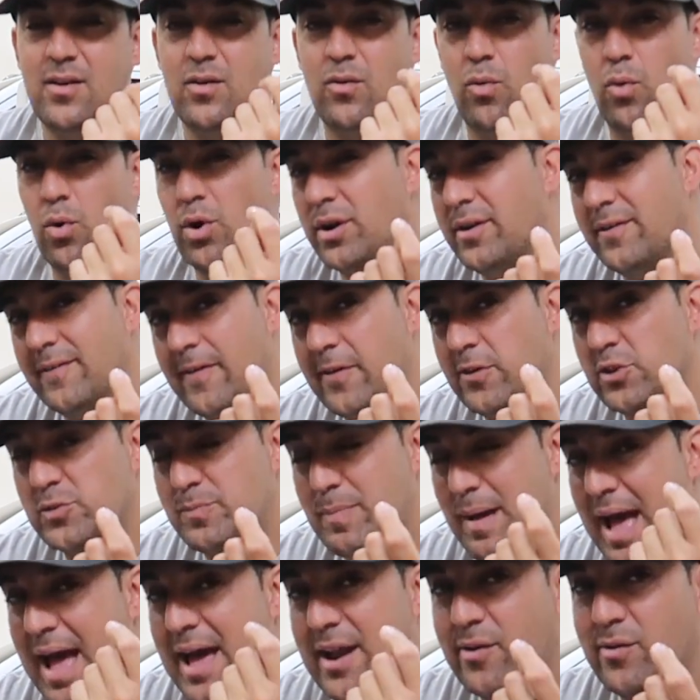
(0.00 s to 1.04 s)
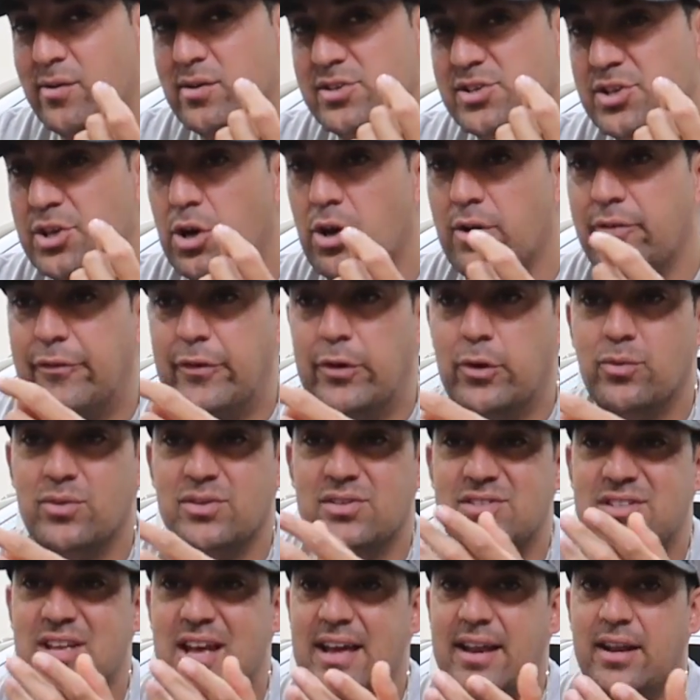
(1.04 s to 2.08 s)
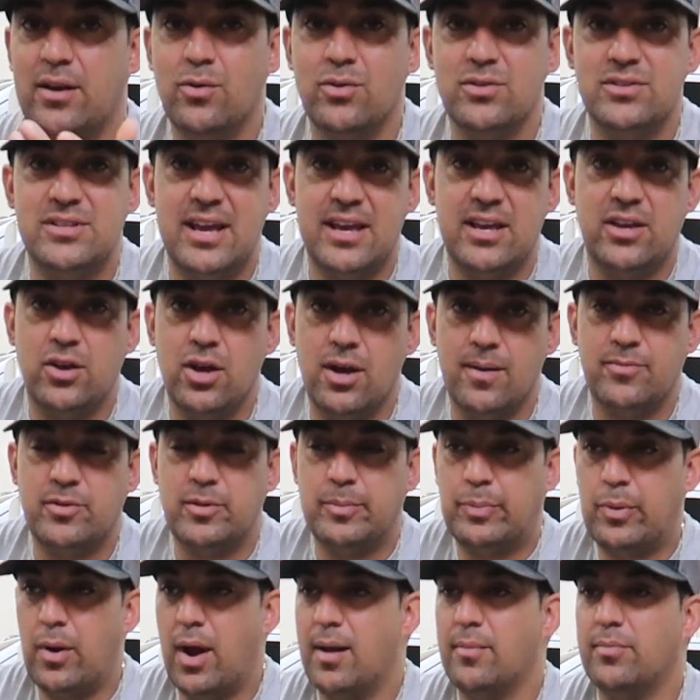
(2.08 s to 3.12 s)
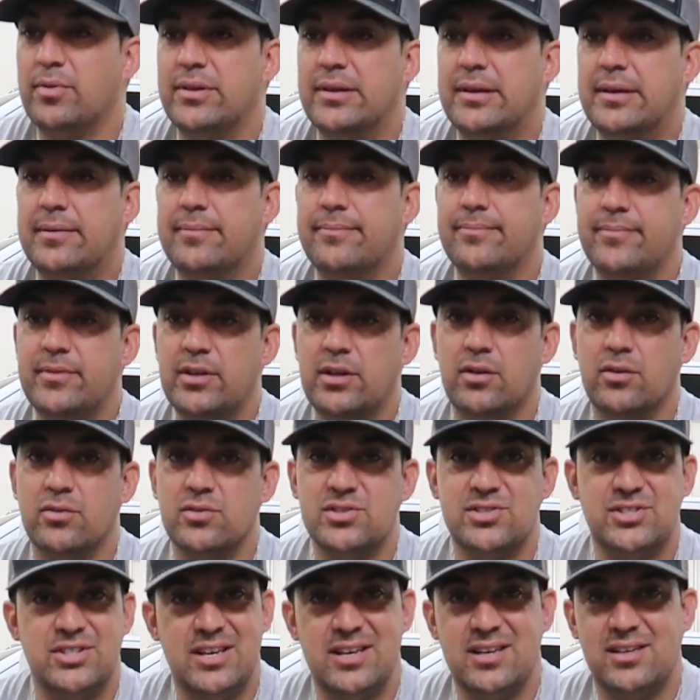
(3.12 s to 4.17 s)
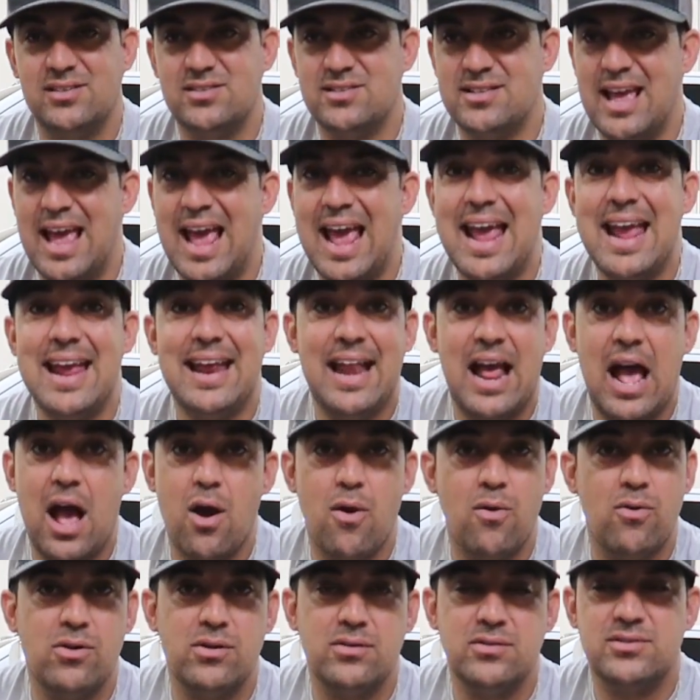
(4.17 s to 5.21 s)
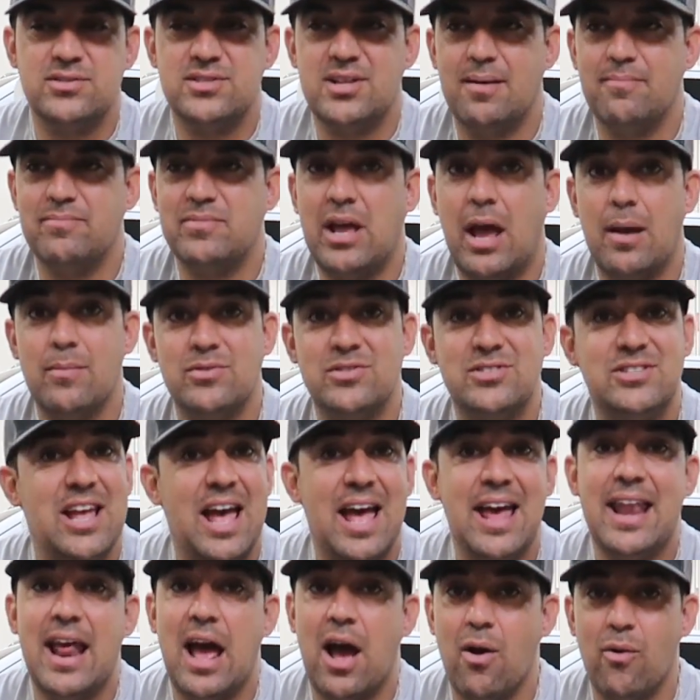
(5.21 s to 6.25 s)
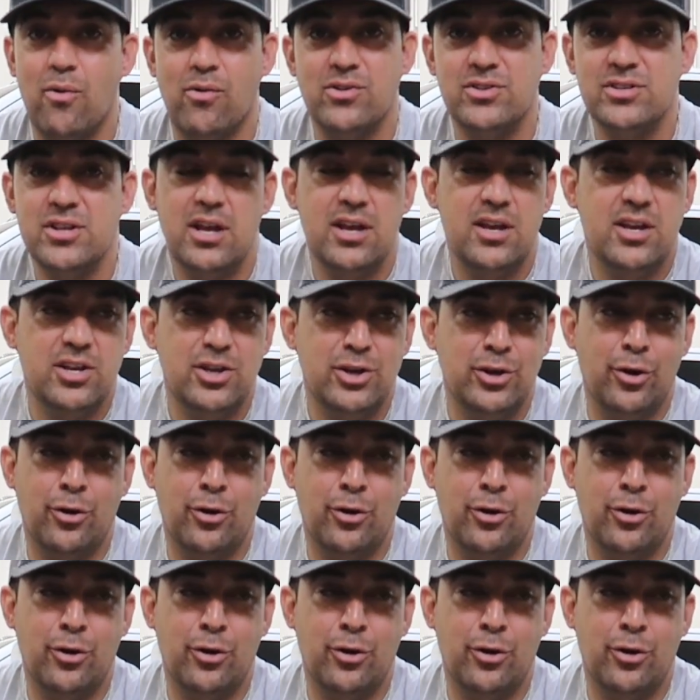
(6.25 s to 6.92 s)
one of those batteries, you know, if it was dead, it would take you up to probably, you know, 6 to 8 hours, sometimes 10 hours, you